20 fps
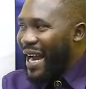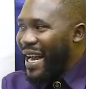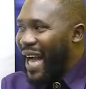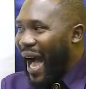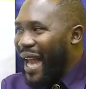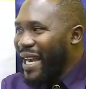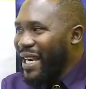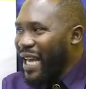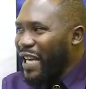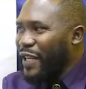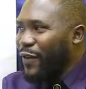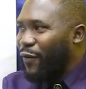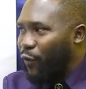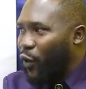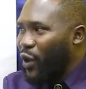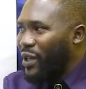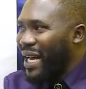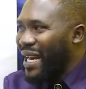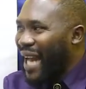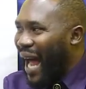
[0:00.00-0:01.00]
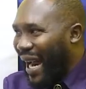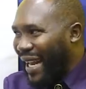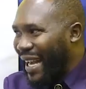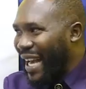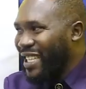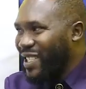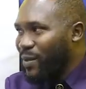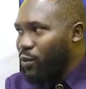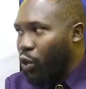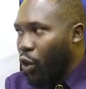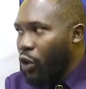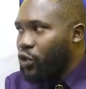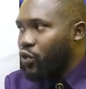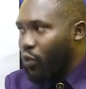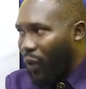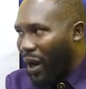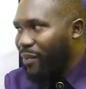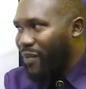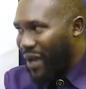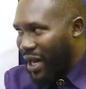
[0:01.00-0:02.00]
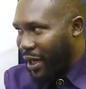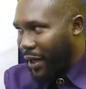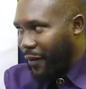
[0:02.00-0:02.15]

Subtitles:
Ghanaians voted against him close to 1 million.